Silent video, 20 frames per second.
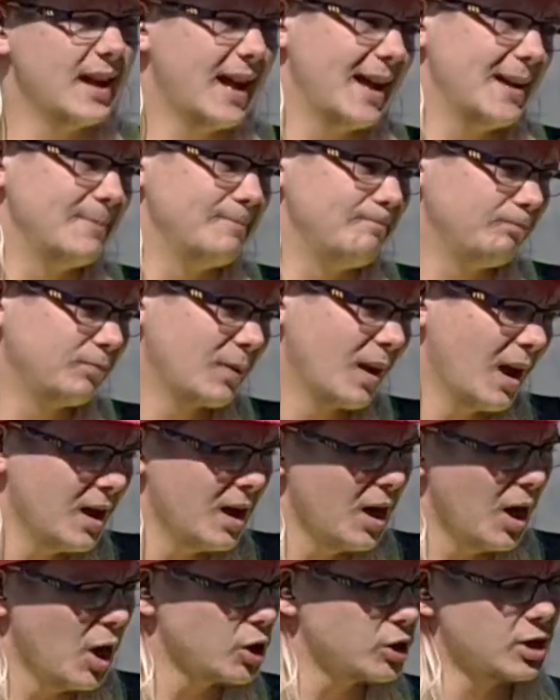And
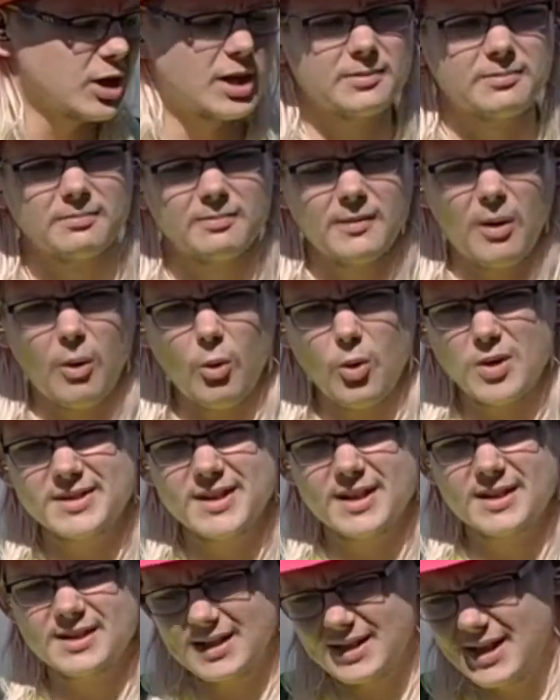because I'm
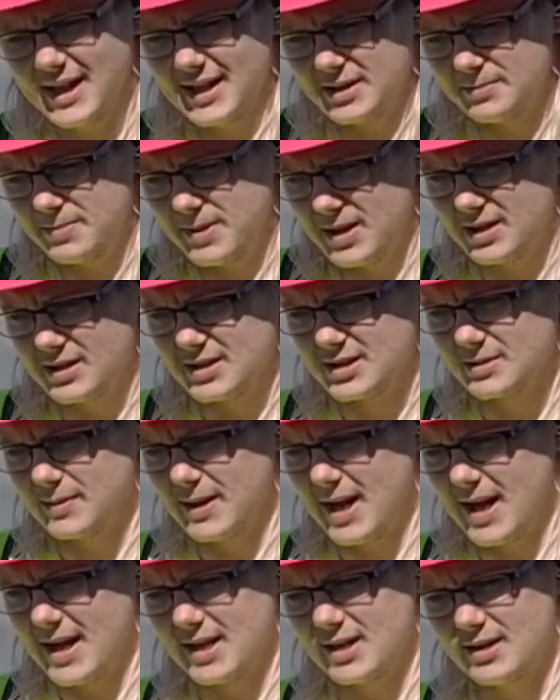always at 1080p
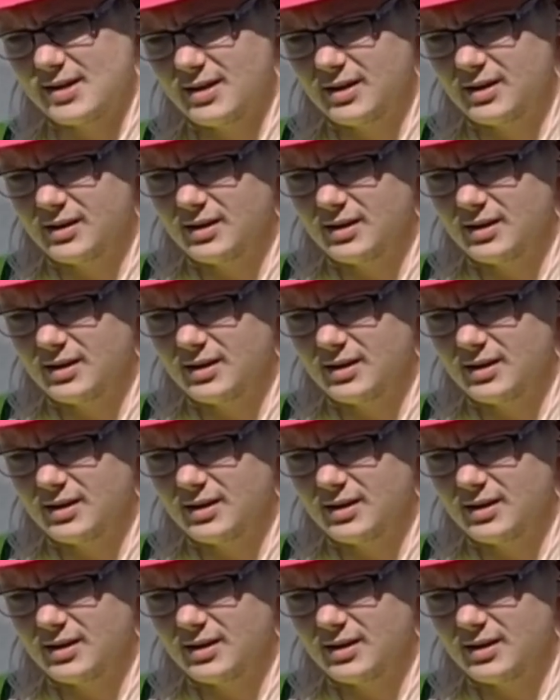display,